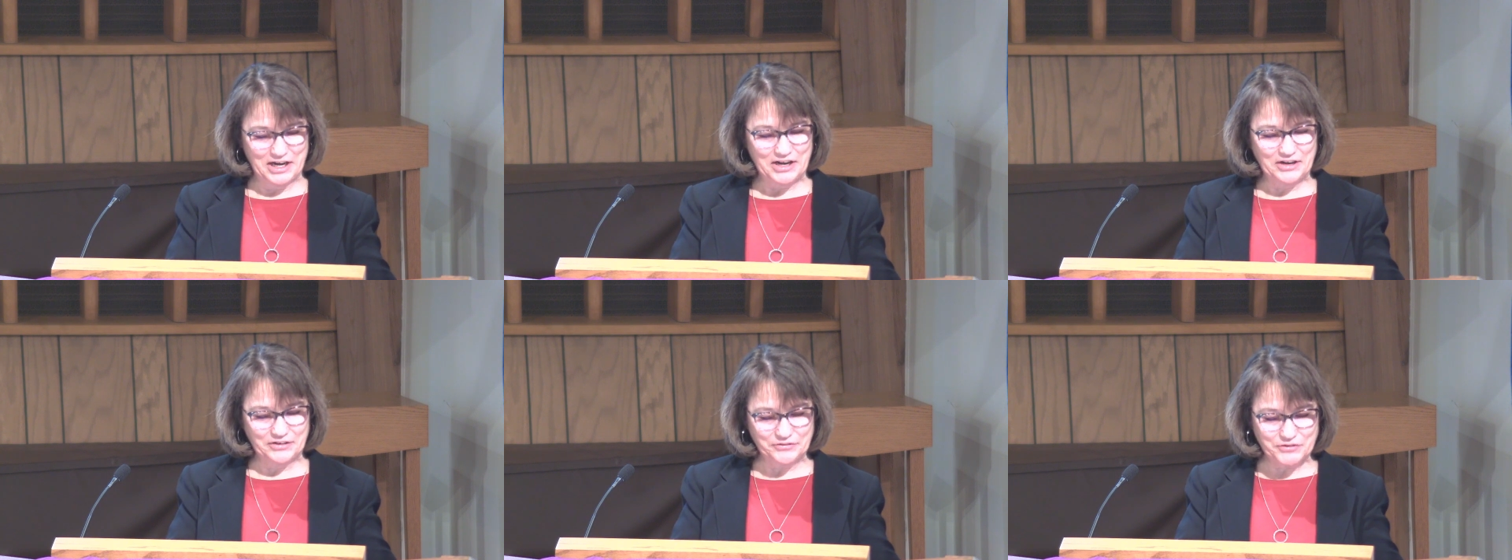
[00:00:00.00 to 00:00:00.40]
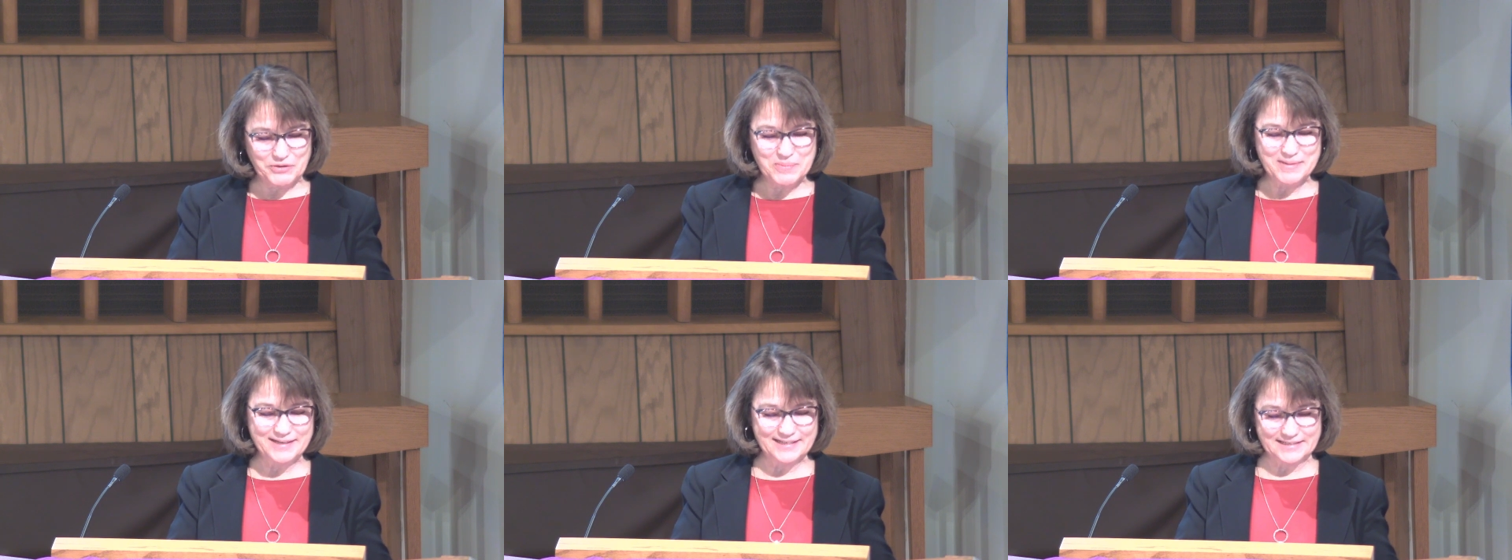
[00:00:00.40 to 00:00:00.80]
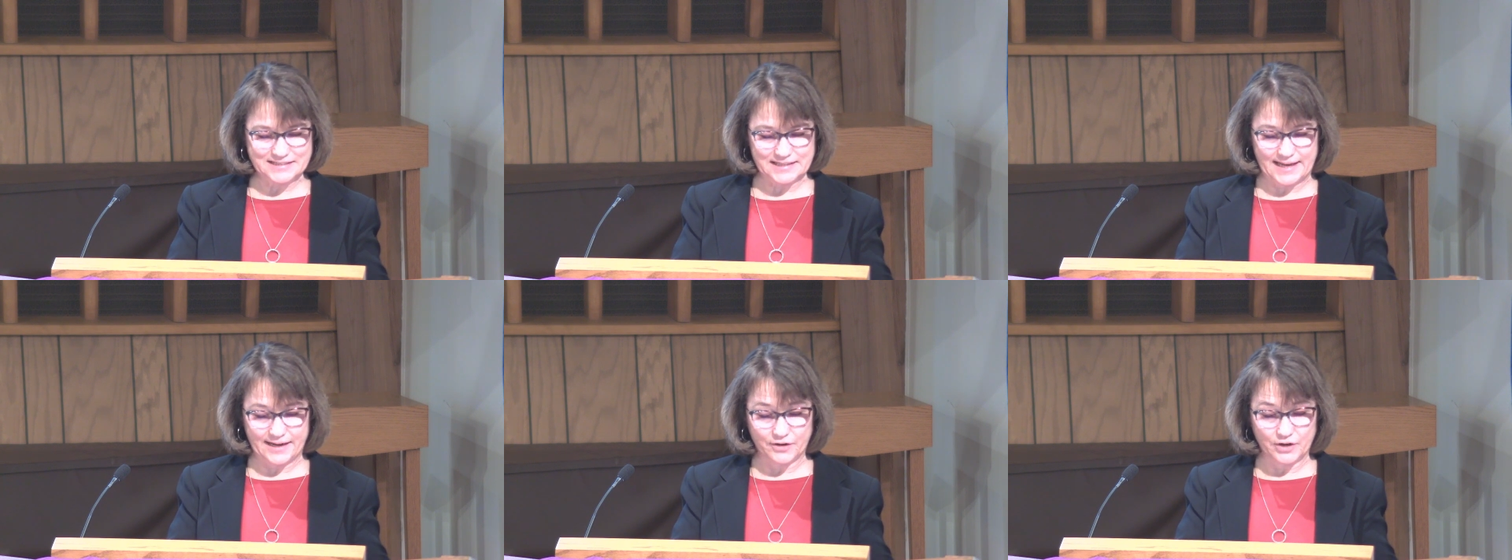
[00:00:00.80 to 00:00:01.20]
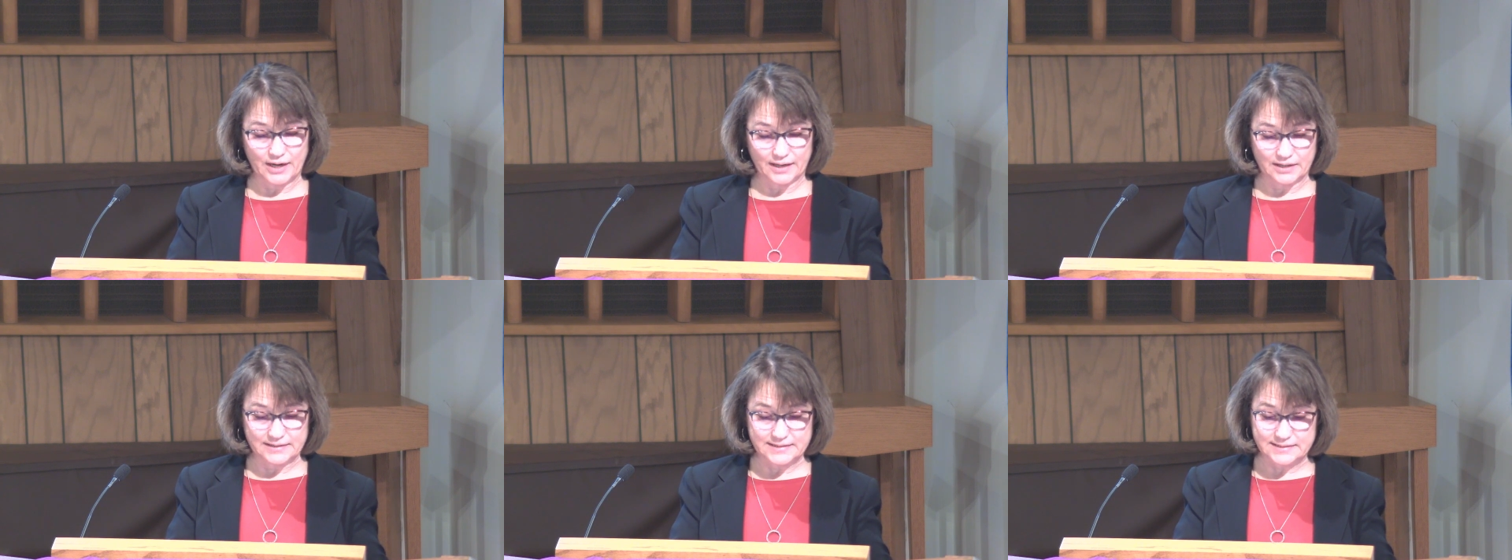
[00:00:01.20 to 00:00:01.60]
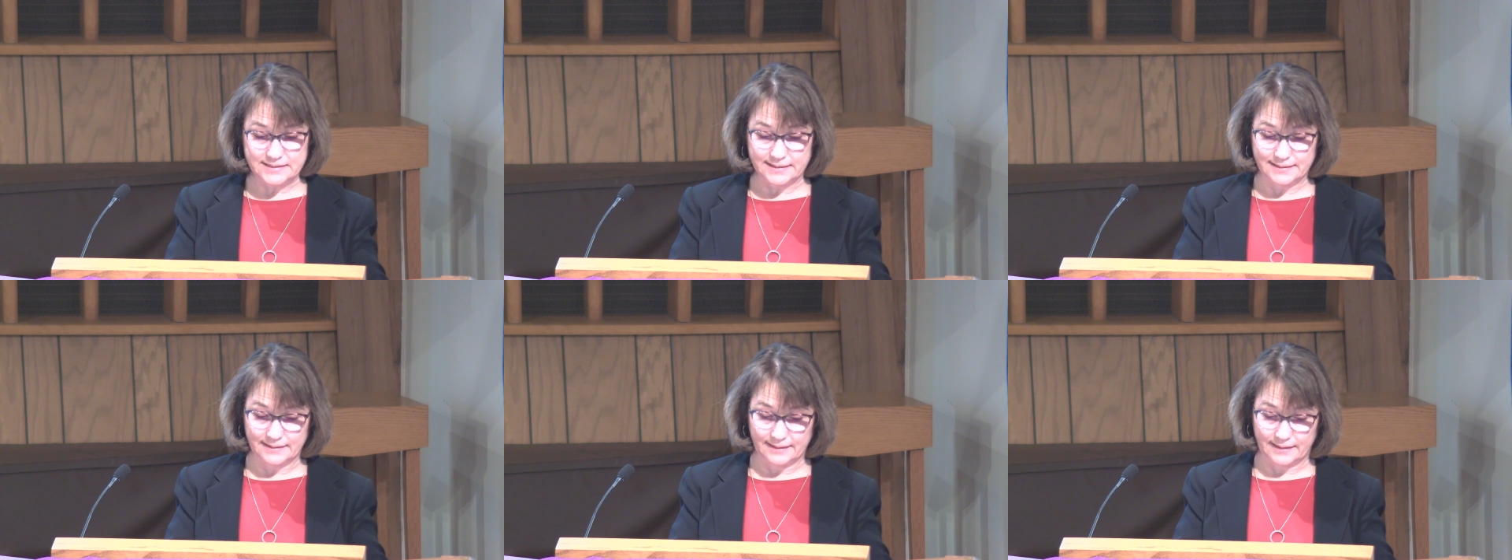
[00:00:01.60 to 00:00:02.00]
A few minutes later, I could
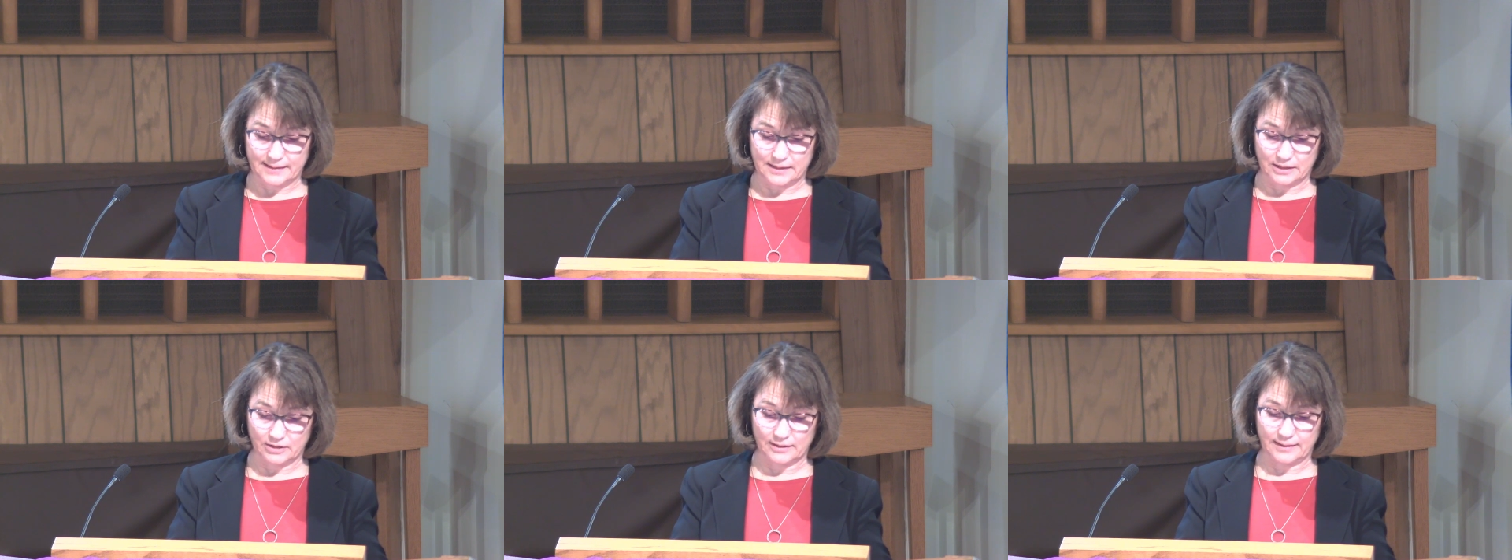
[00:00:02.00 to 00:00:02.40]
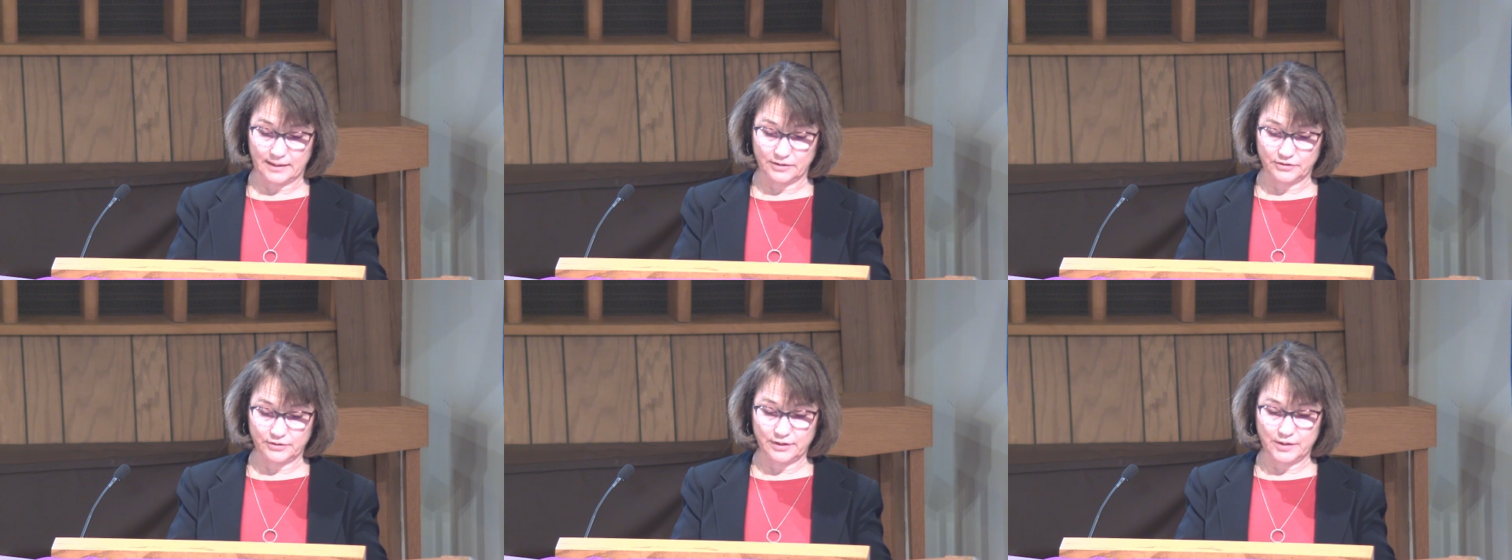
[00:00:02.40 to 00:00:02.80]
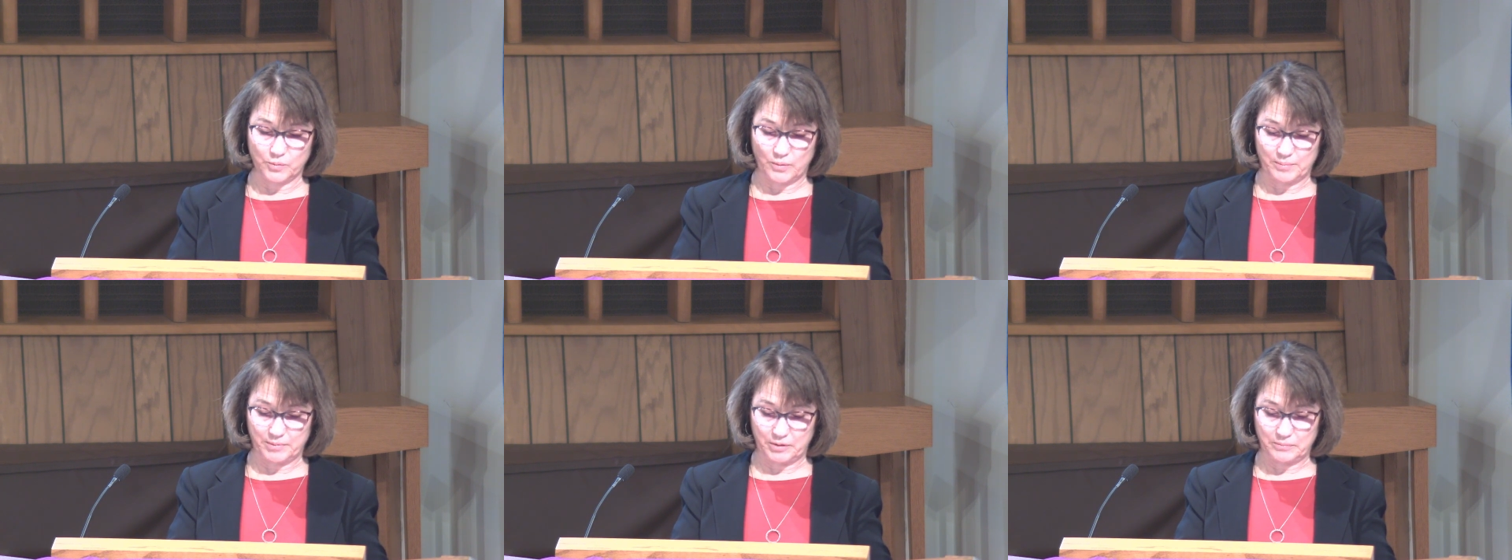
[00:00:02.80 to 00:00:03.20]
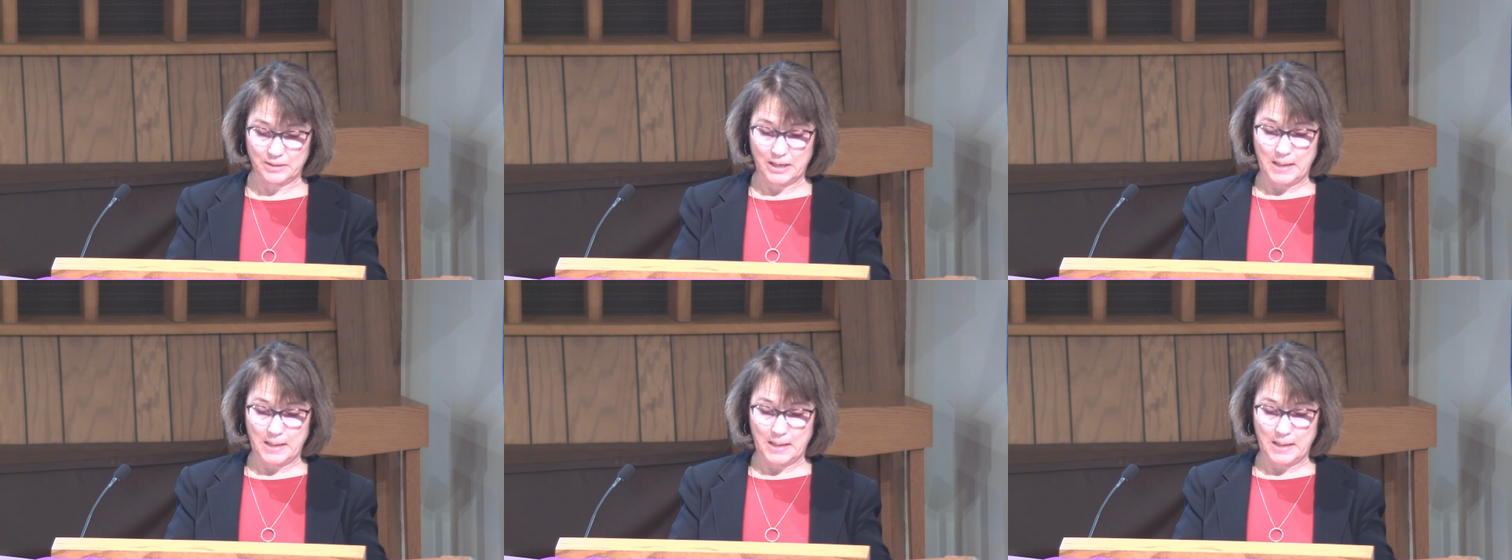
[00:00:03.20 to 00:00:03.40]
suddenly hear an elderly woman